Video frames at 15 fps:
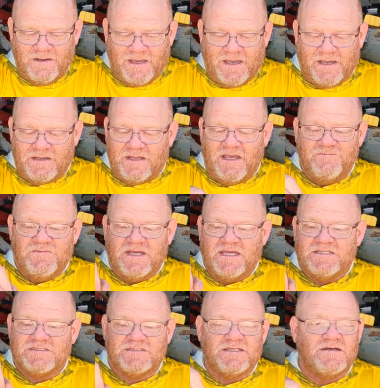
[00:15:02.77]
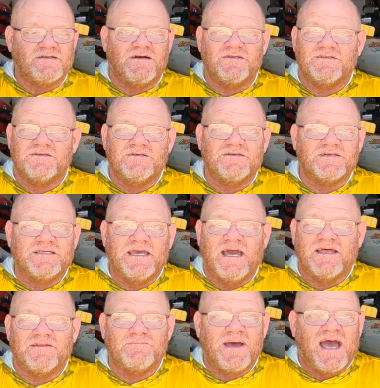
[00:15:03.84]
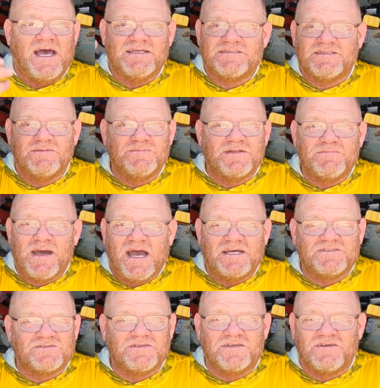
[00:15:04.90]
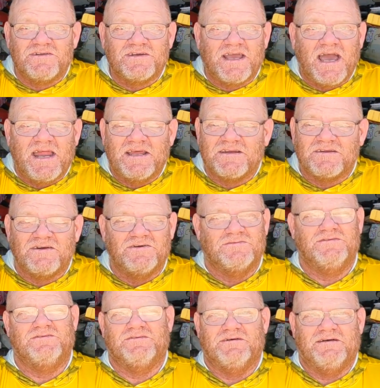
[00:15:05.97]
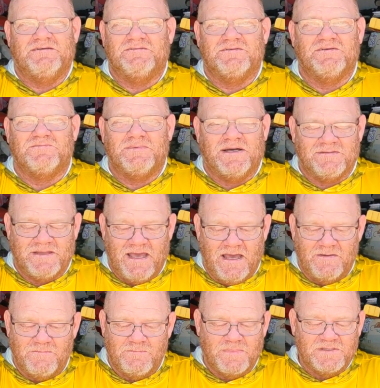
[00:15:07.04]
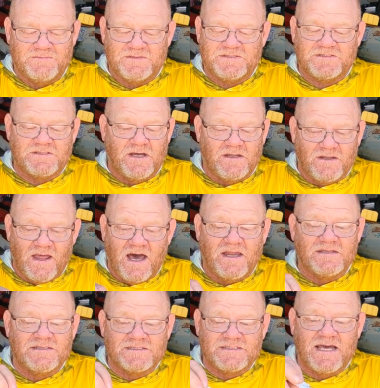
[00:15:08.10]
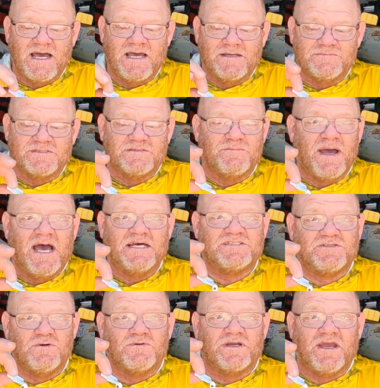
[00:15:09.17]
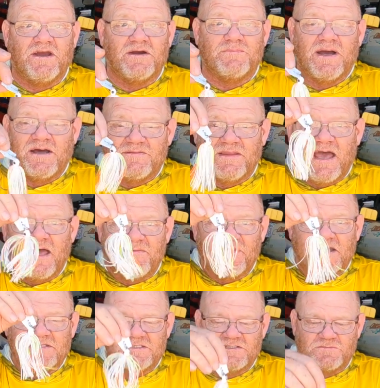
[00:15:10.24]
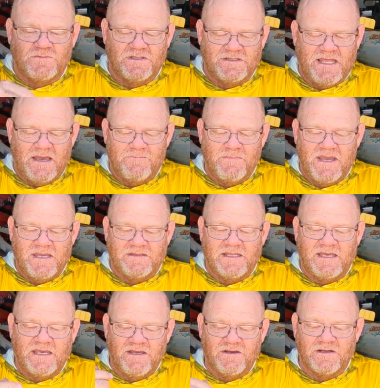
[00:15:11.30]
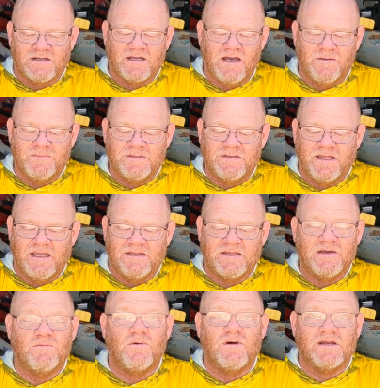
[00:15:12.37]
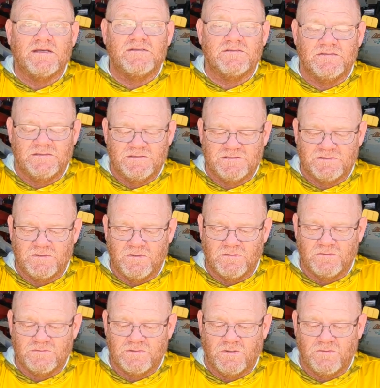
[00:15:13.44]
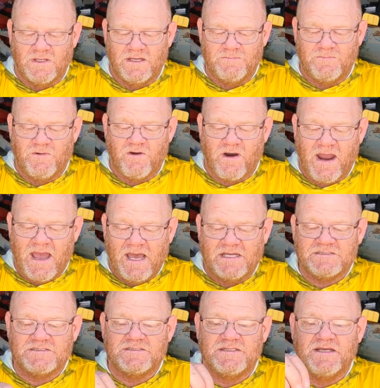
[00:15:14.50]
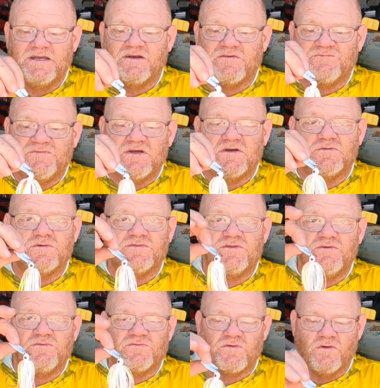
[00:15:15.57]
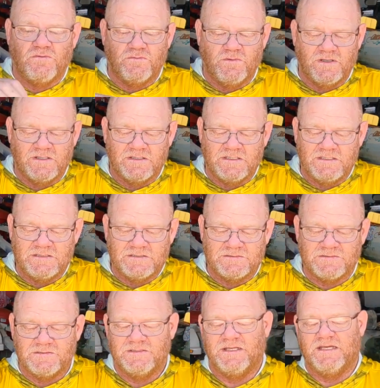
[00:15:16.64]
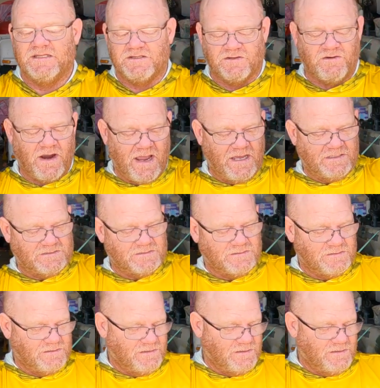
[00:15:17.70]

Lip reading: And if it gets stuck on the hook, yeah, the bass, some of the bass are going to look at it and go, "Ugh, I don't know about that." But a lot of the times the bass don't care about that. They just want that bait. They hear it coming and they want it. So don't let grass interfere with you throwing one of these in the grass.